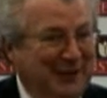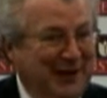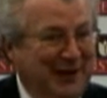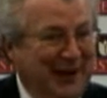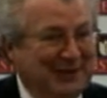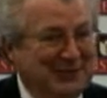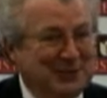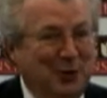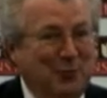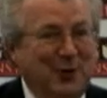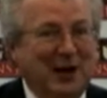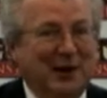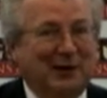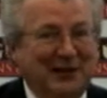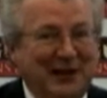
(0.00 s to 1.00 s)
And so we
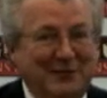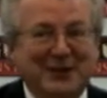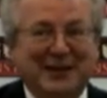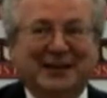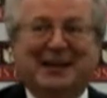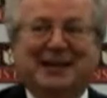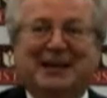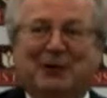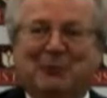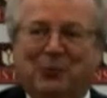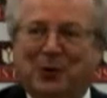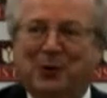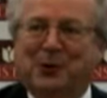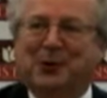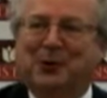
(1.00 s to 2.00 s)
are living in a
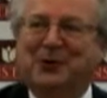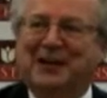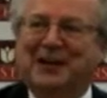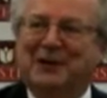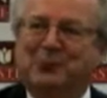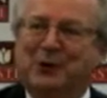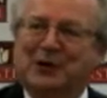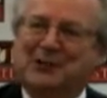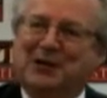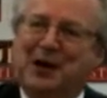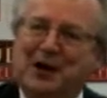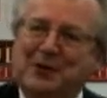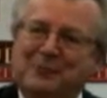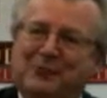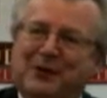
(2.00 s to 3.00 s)
world in which
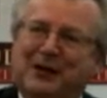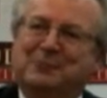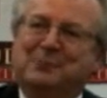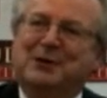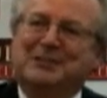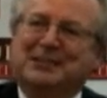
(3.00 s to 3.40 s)
conflict must